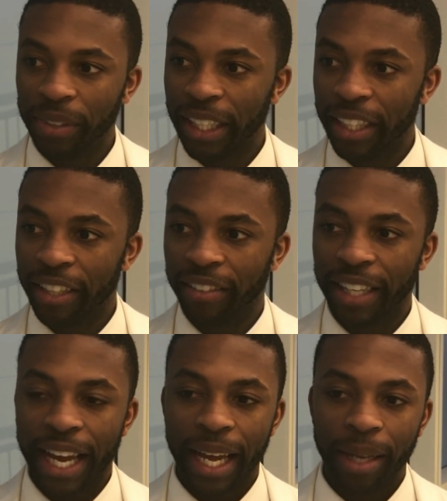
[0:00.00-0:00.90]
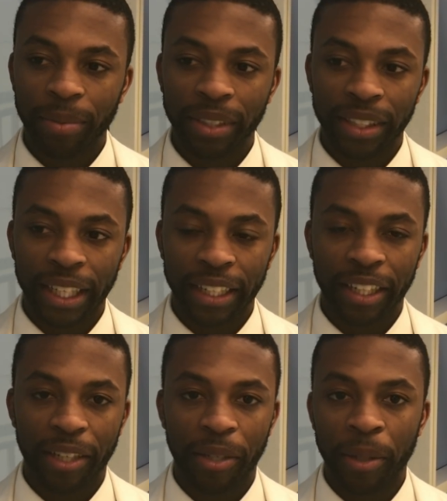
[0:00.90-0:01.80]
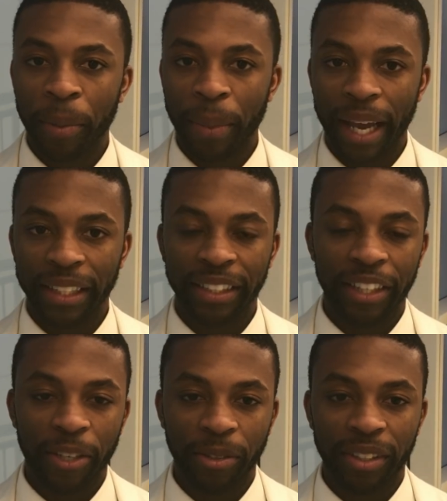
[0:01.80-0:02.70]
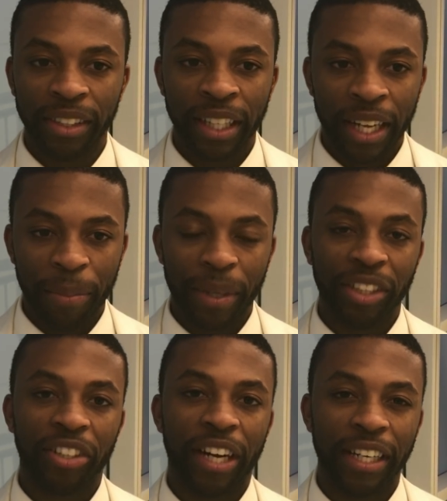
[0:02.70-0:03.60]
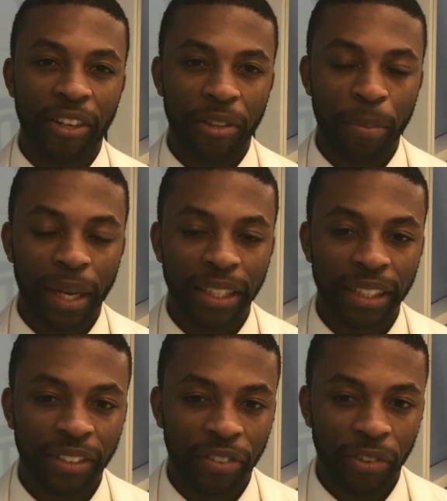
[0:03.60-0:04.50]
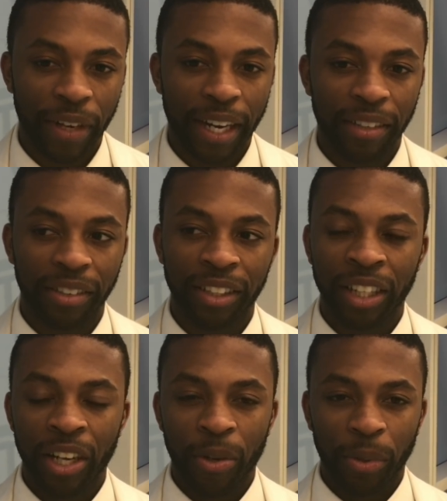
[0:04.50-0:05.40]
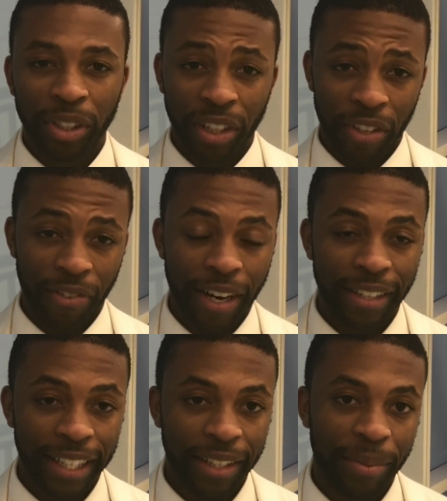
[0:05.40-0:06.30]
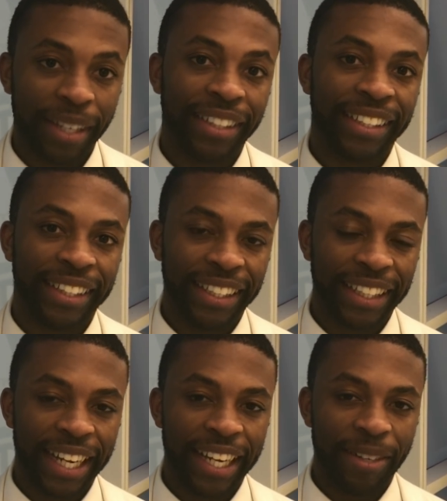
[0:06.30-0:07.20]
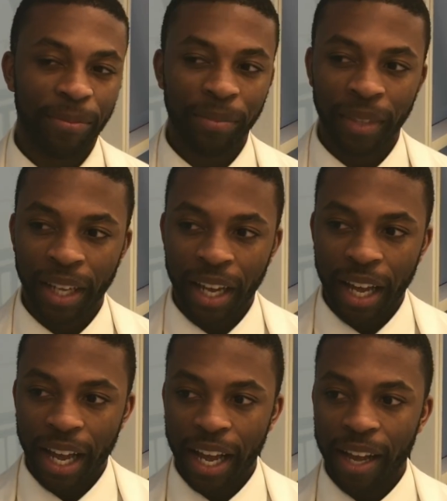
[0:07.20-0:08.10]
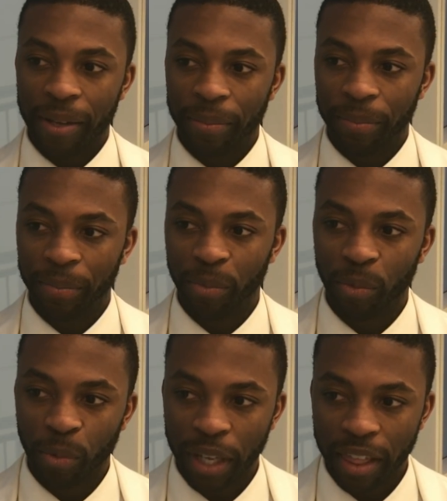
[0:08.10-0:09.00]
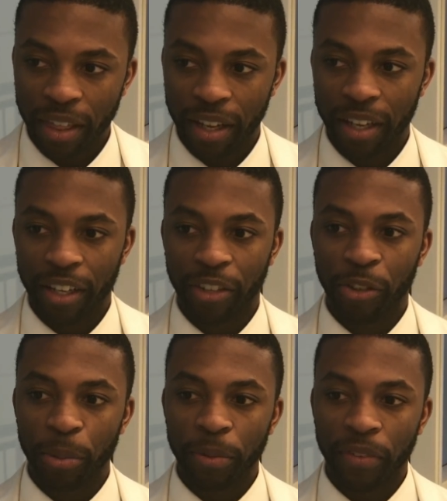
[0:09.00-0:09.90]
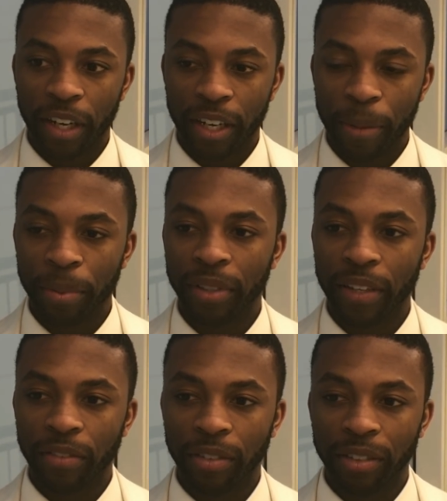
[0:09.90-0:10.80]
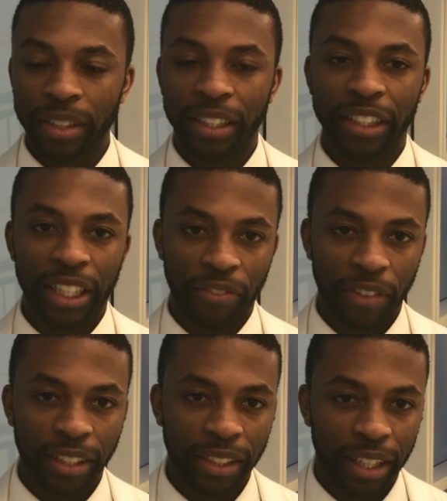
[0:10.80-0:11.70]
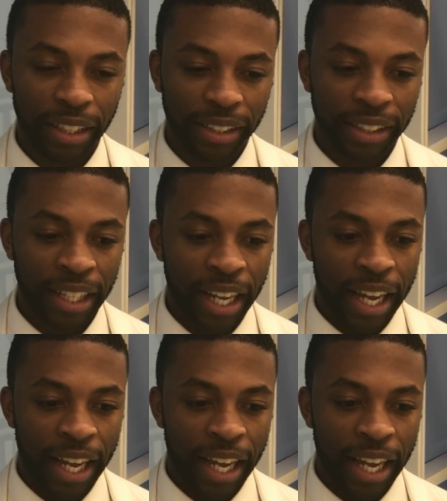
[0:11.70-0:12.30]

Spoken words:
check their labs, check their past notes, make sure I know the patients for rounds. We start rounding at about 6 a.m. With a group of our upper levels and the chief residents.